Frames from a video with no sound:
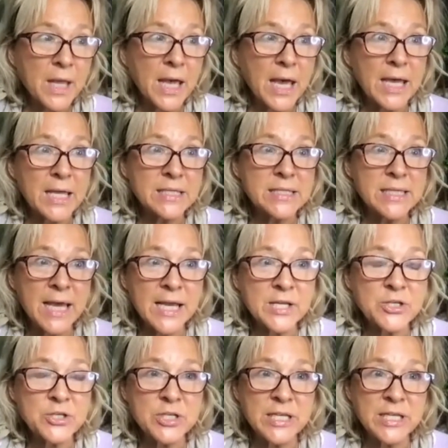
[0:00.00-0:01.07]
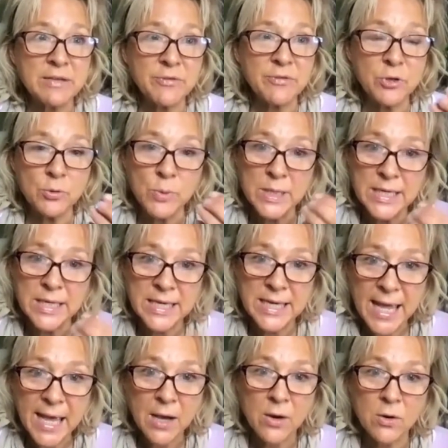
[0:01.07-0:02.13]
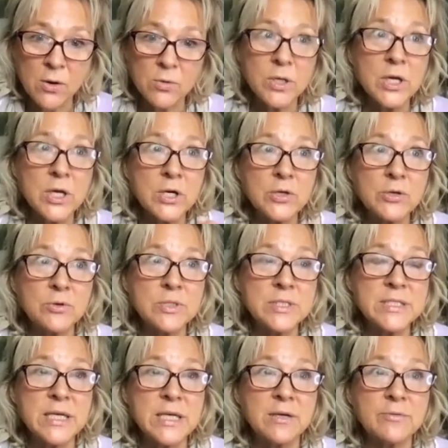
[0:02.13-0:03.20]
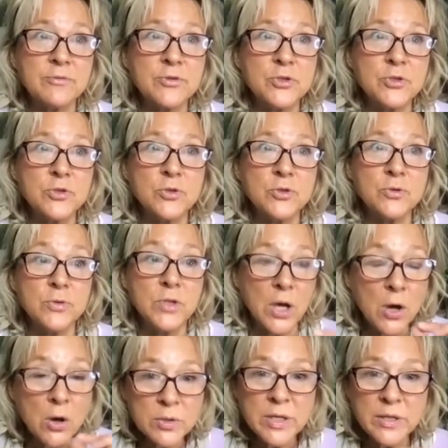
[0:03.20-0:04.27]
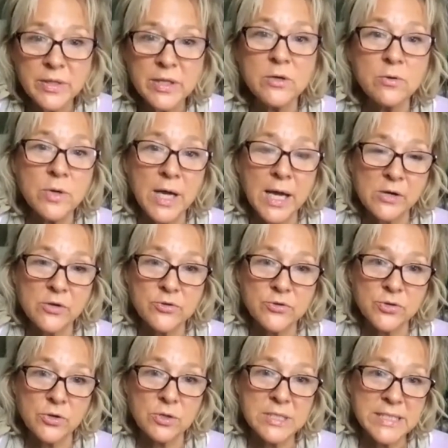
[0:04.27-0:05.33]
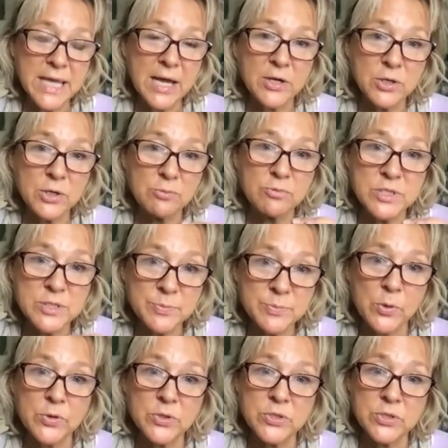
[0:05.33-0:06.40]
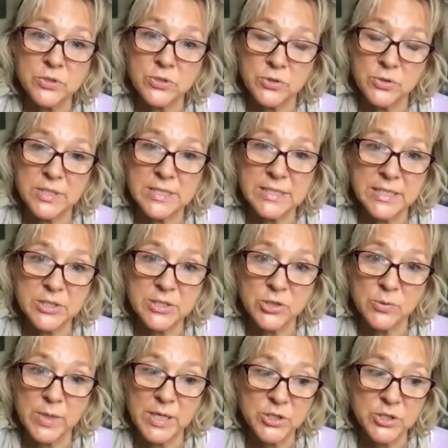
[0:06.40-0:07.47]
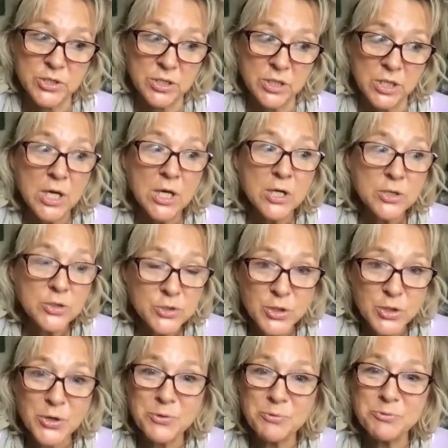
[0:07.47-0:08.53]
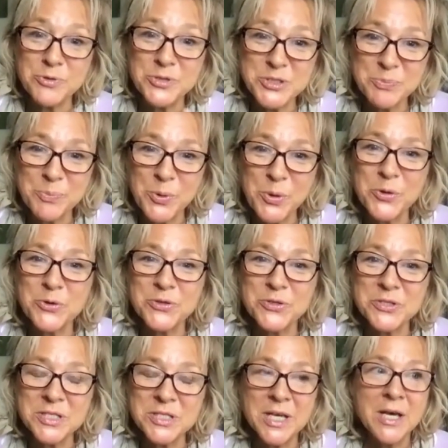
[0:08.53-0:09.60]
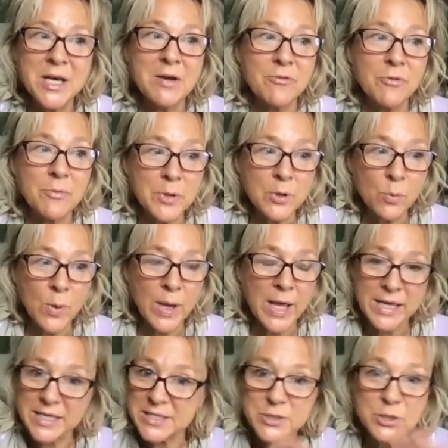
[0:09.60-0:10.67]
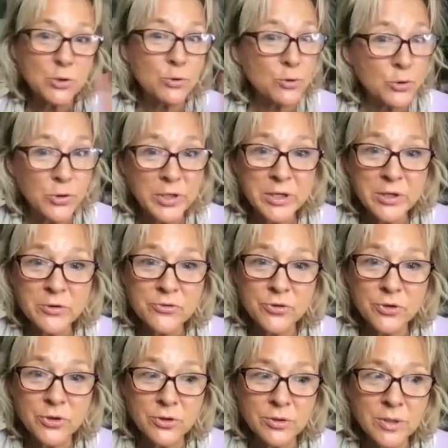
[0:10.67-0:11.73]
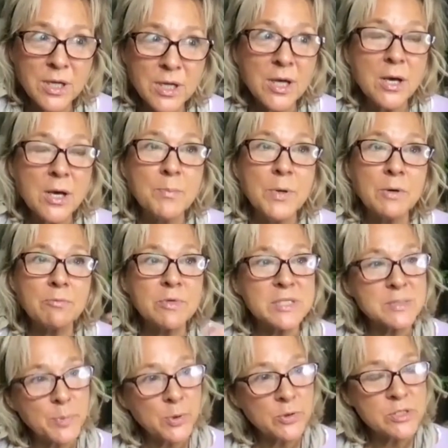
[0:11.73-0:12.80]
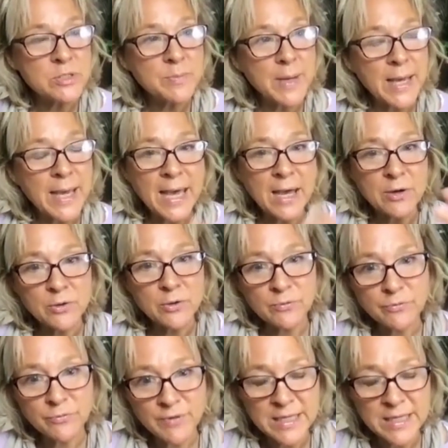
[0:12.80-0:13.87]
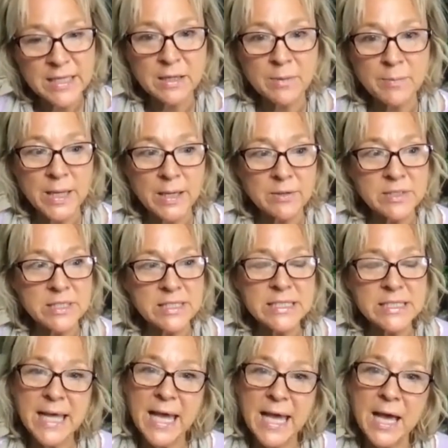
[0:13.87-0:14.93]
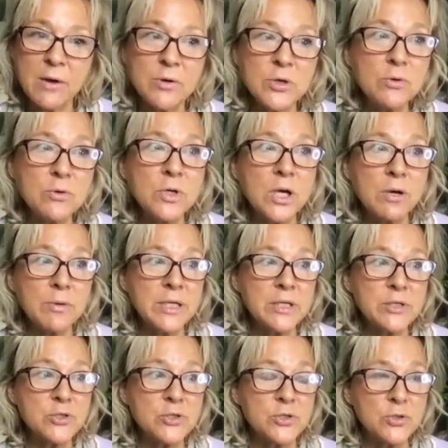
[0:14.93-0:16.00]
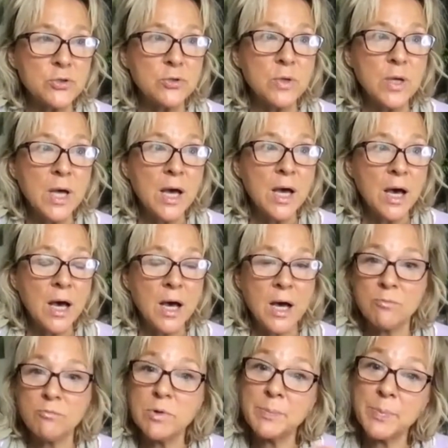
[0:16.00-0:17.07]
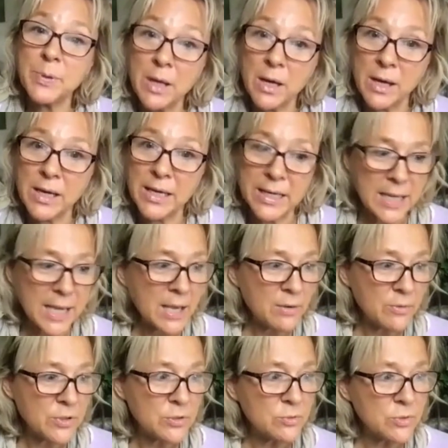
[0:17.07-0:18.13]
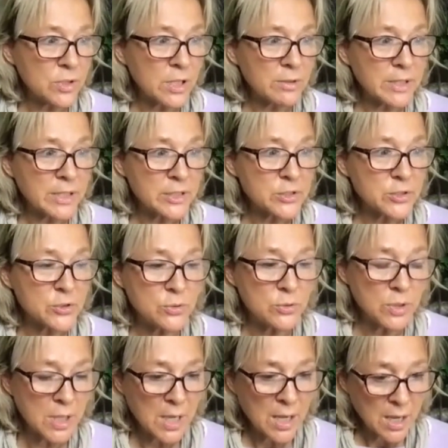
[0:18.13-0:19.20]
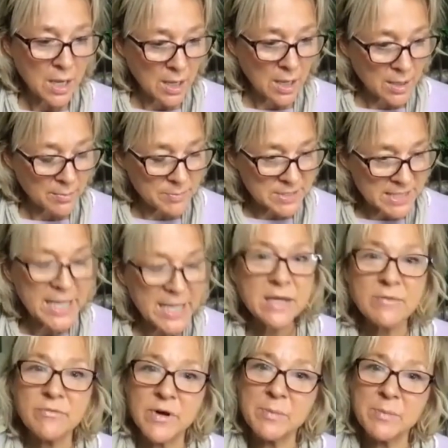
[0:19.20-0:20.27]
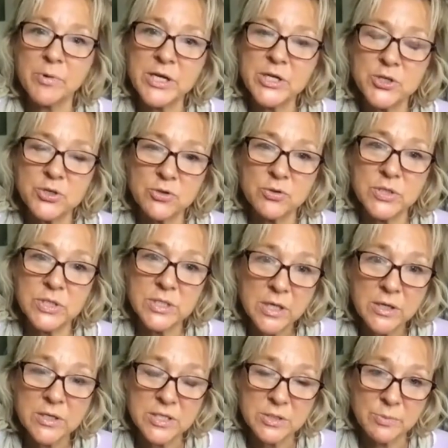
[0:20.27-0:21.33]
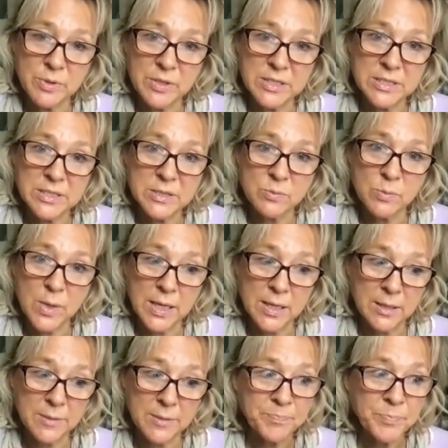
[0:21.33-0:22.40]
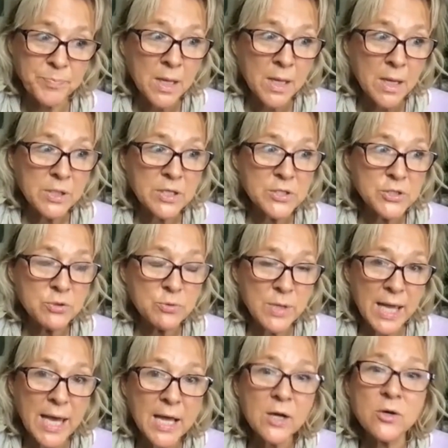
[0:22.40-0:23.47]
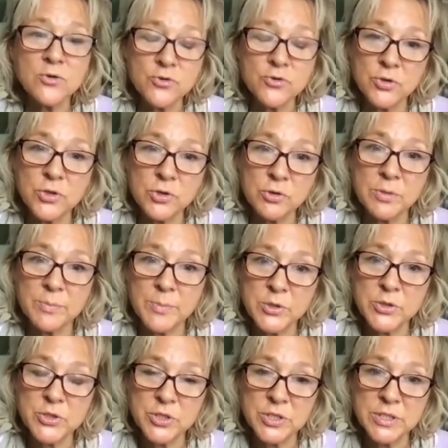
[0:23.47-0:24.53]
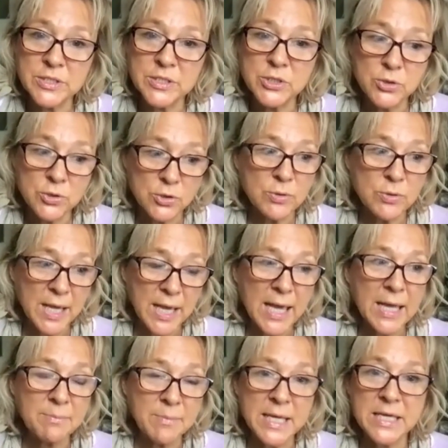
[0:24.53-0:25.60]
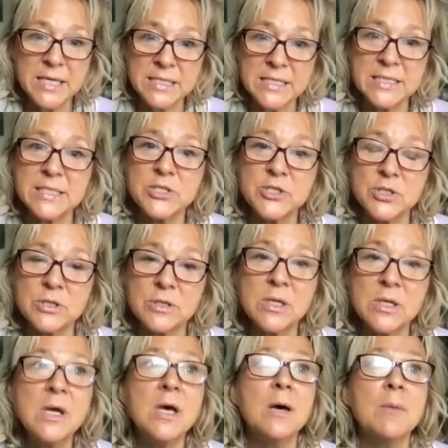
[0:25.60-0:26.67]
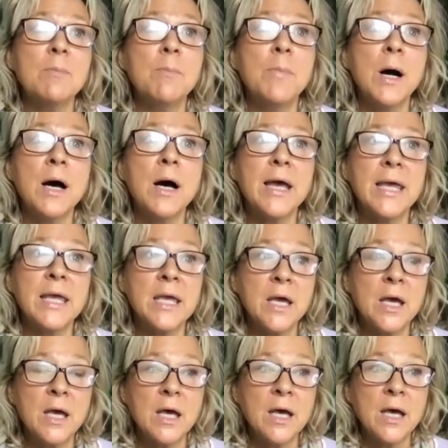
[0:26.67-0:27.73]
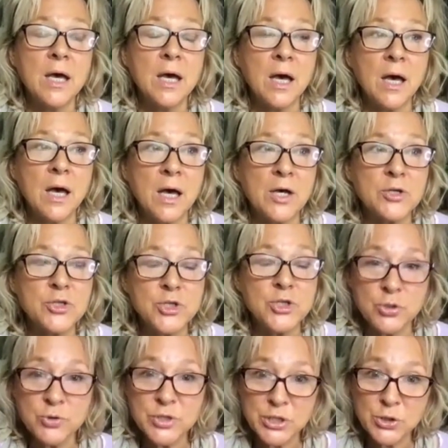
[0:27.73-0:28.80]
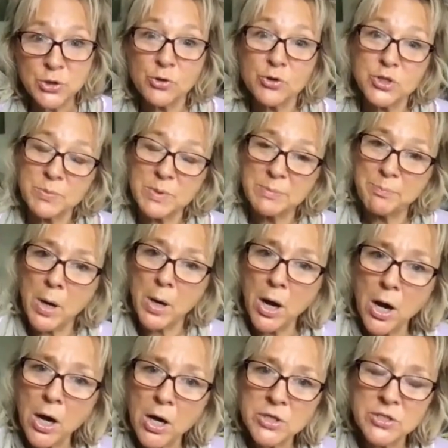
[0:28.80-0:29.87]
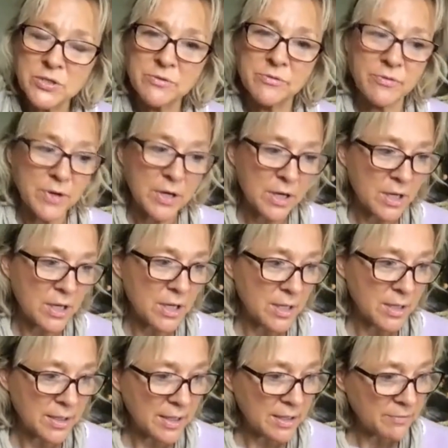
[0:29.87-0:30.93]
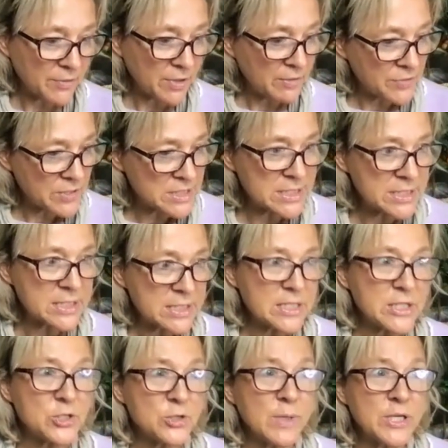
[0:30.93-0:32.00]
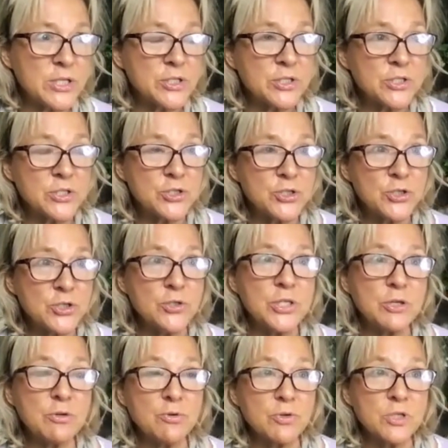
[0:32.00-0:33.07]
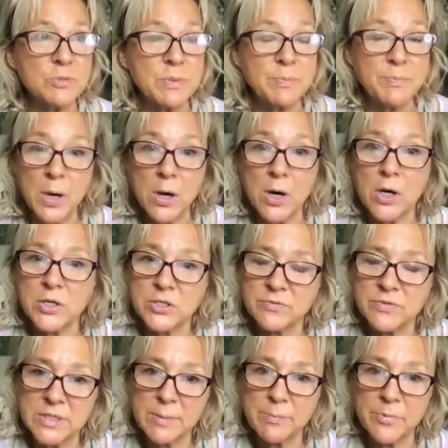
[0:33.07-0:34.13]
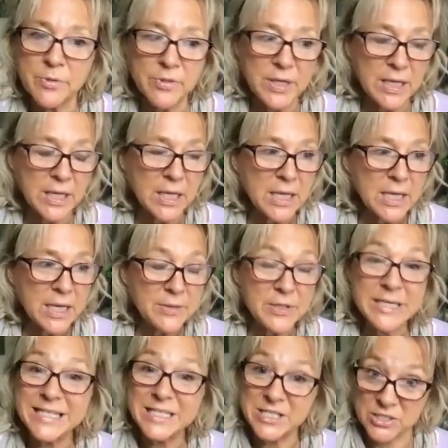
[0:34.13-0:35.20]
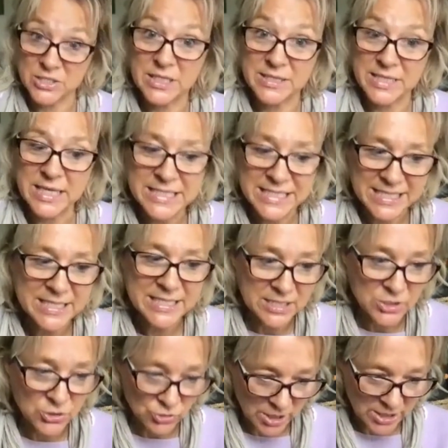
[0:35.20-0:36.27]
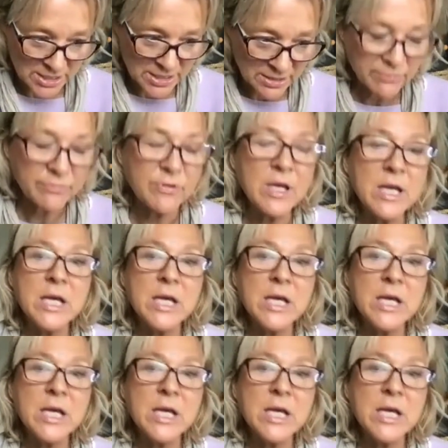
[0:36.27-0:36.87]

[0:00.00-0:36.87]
And actually, if you allow yourself to, the only thing you can control is how you respond to the situation. So respond from an awareness that you're not in control, but respond about how you're feeling about it and how you're going to uh, reply, how you're going to Um, take a vibrational stance with this as well, because you can control your emotions. You can make a decision by uh, choosing not to be part of, uh, if, if this is a situation, it's choosing not to be part of something that it is, that is destructive.